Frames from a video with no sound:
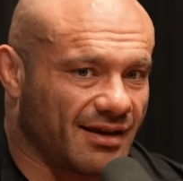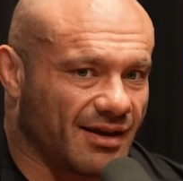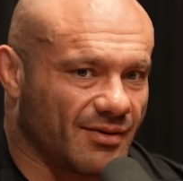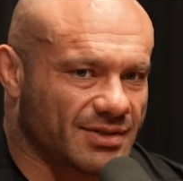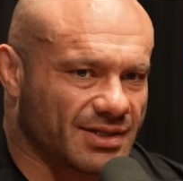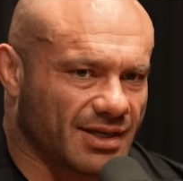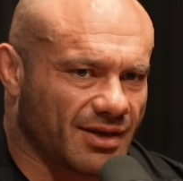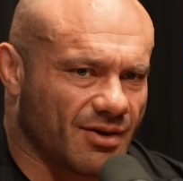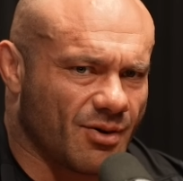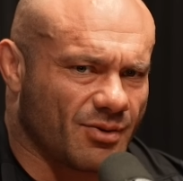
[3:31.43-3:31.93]
And I
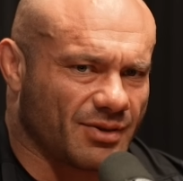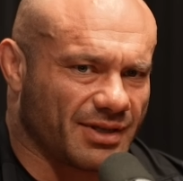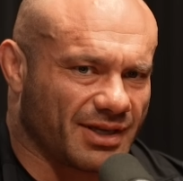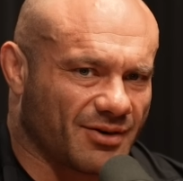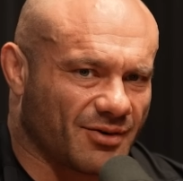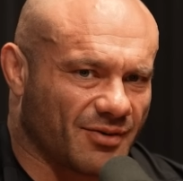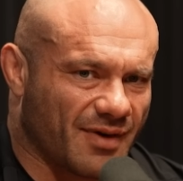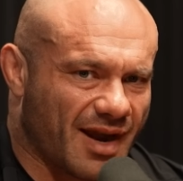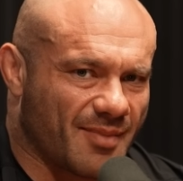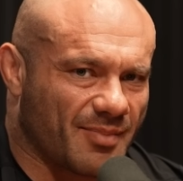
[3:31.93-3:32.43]
was like, holy
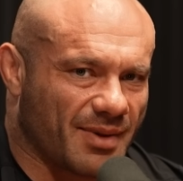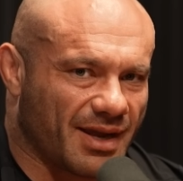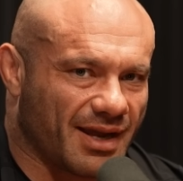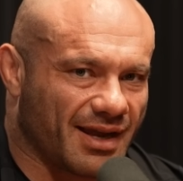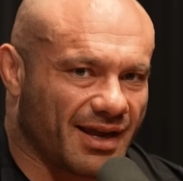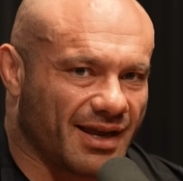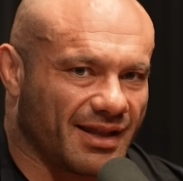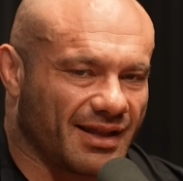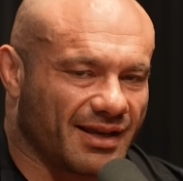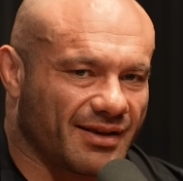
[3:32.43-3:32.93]
crap. I,
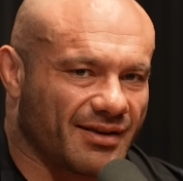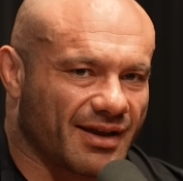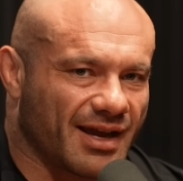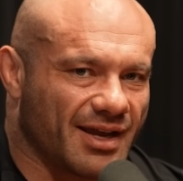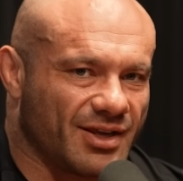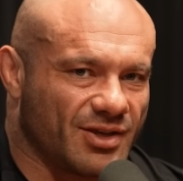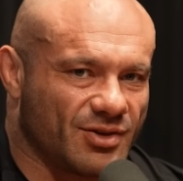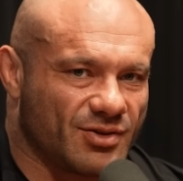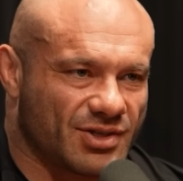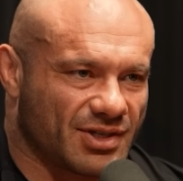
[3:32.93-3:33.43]
I like,
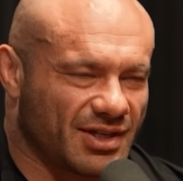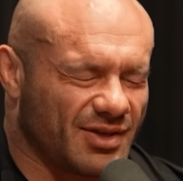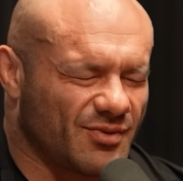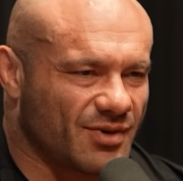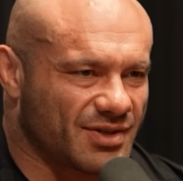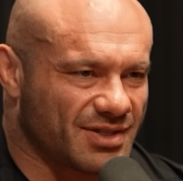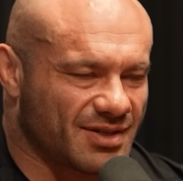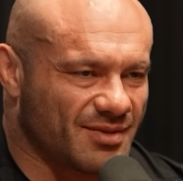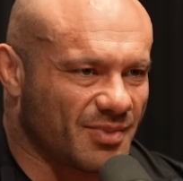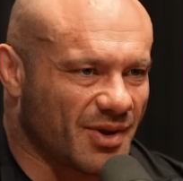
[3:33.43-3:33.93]
I usually
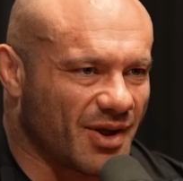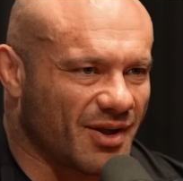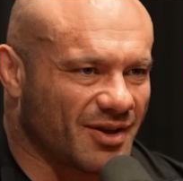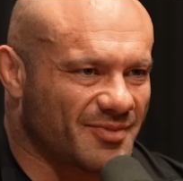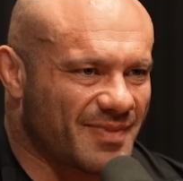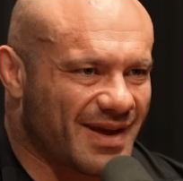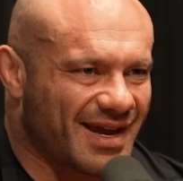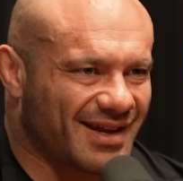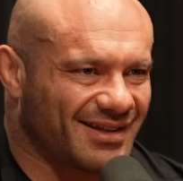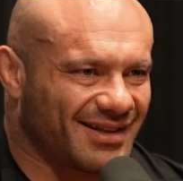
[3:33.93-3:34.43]
wasn't
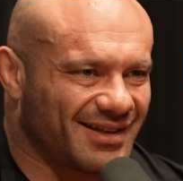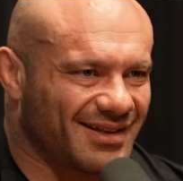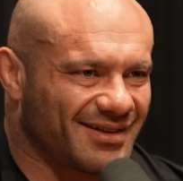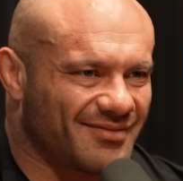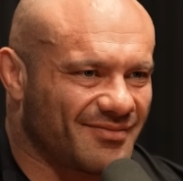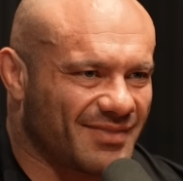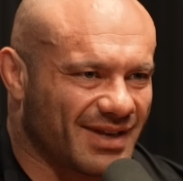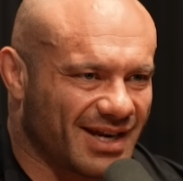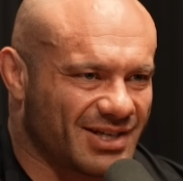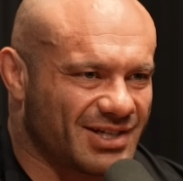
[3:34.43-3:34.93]
bald back
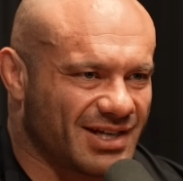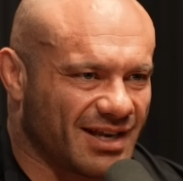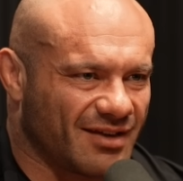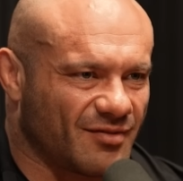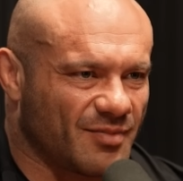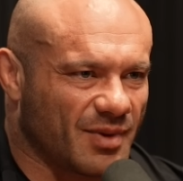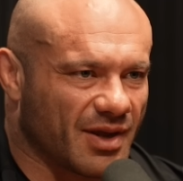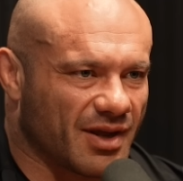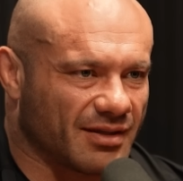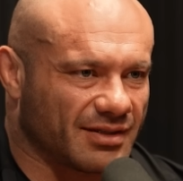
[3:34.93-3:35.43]
then, but I
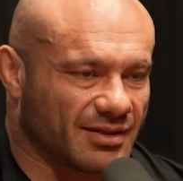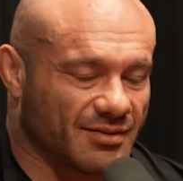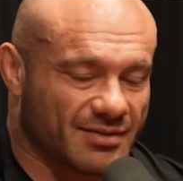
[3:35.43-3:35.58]
shaved bald.